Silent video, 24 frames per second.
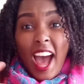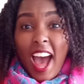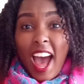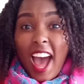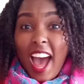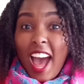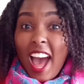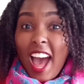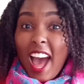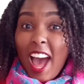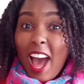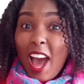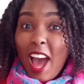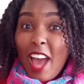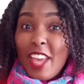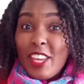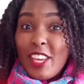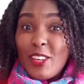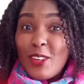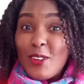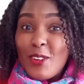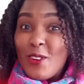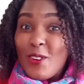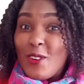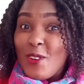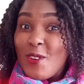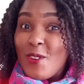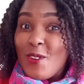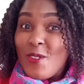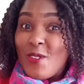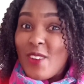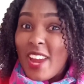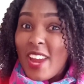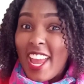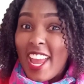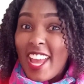Are you
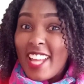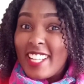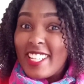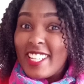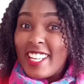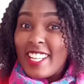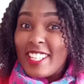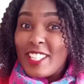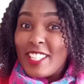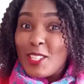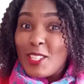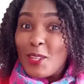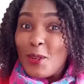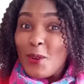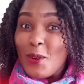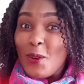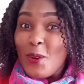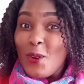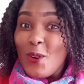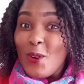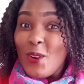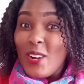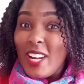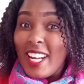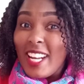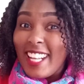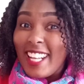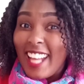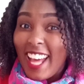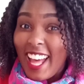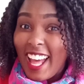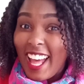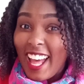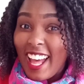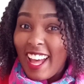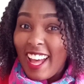ready to
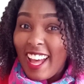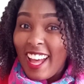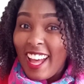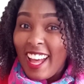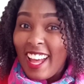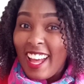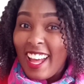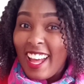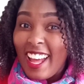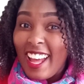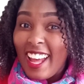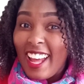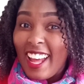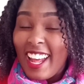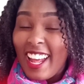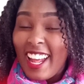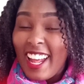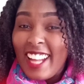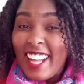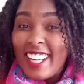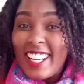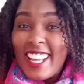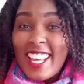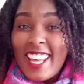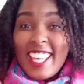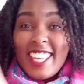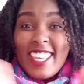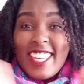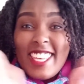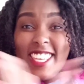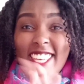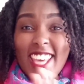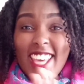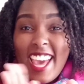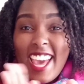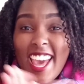learn?
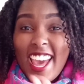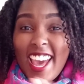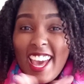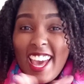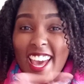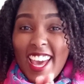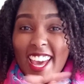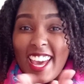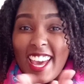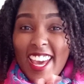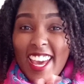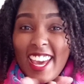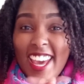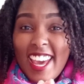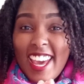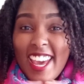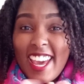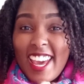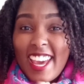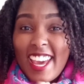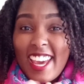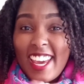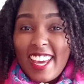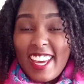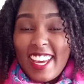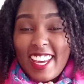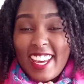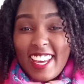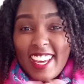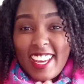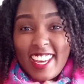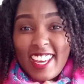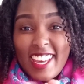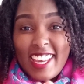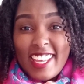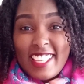
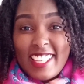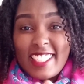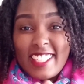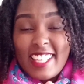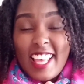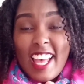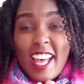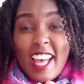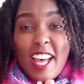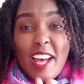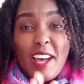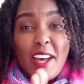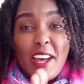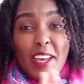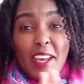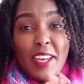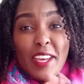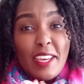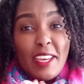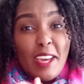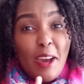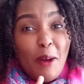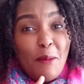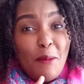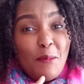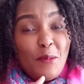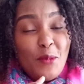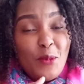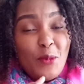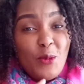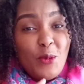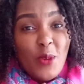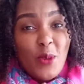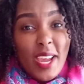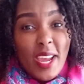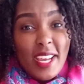Yes, I am
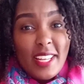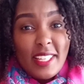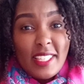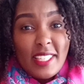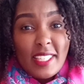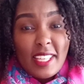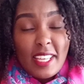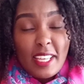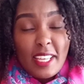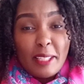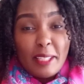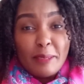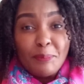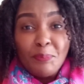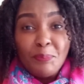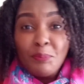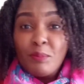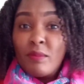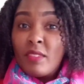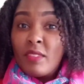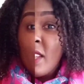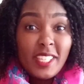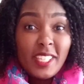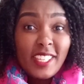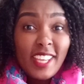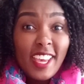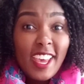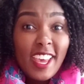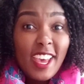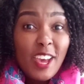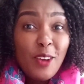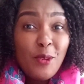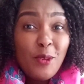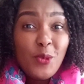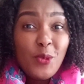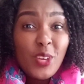ready.
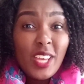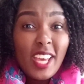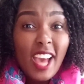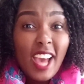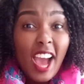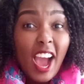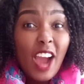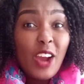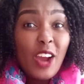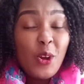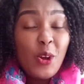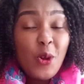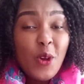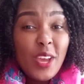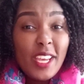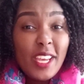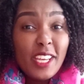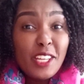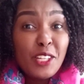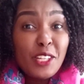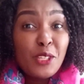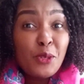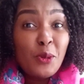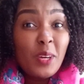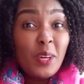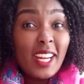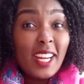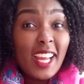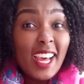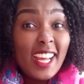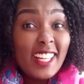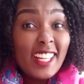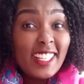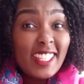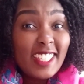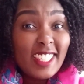Today we are going to
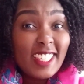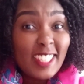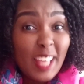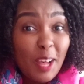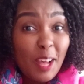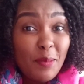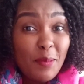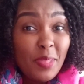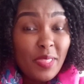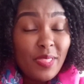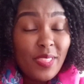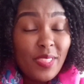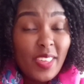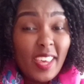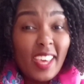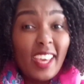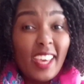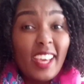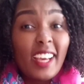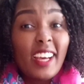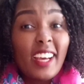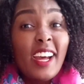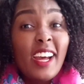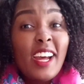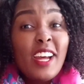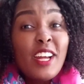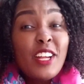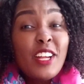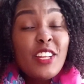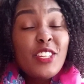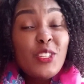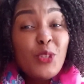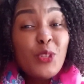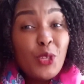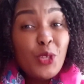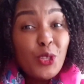learn something.
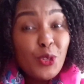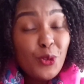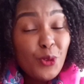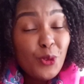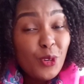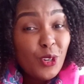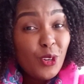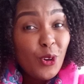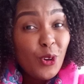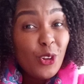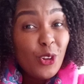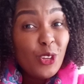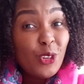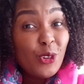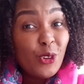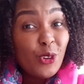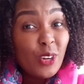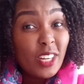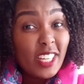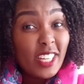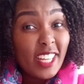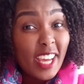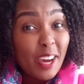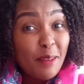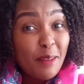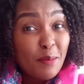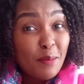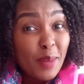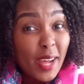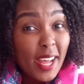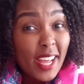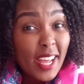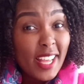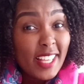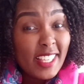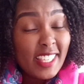Do you know your
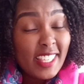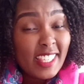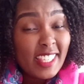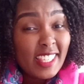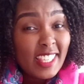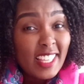numbers?